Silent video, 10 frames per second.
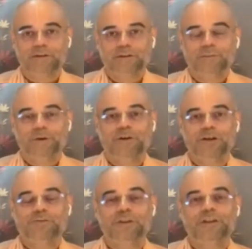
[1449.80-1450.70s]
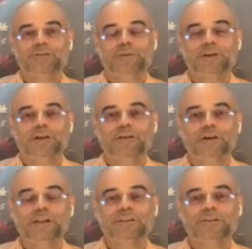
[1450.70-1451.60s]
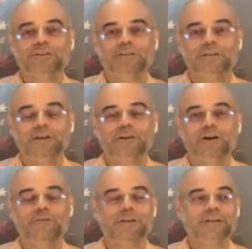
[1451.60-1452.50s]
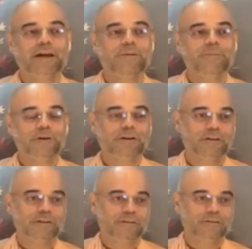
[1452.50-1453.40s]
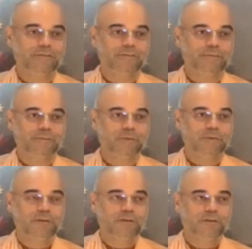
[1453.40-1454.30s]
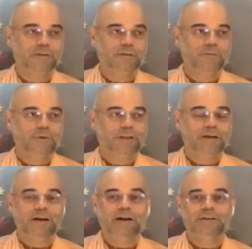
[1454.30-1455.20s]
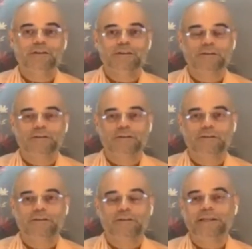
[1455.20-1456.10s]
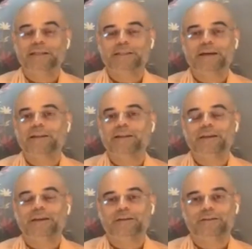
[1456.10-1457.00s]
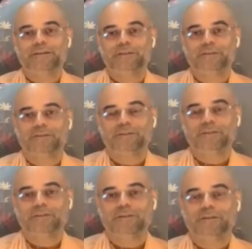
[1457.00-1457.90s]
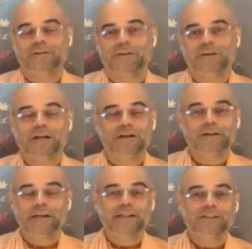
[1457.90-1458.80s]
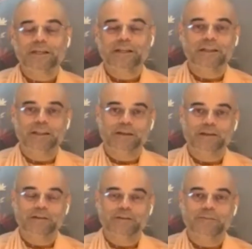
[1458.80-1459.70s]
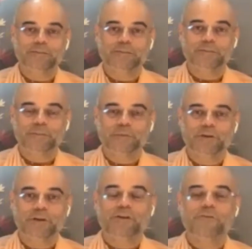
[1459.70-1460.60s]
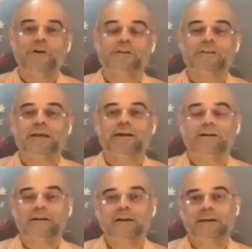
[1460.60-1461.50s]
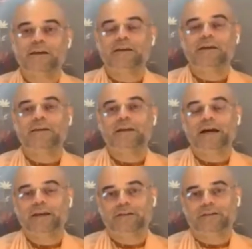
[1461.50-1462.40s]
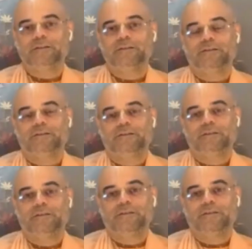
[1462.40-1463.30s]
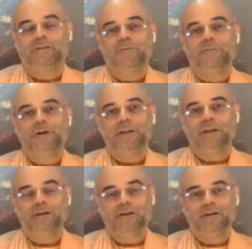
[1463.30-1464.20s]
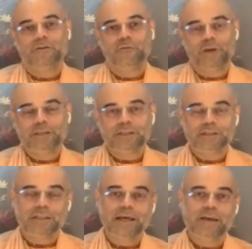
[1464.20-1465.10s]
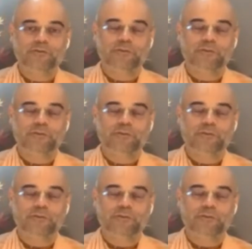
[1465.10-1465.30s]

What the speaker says: Because with this material knowledge, he always carry burden, but he can't taste anything, can't relish anything. He works like a donkey day and night, but he wastes his life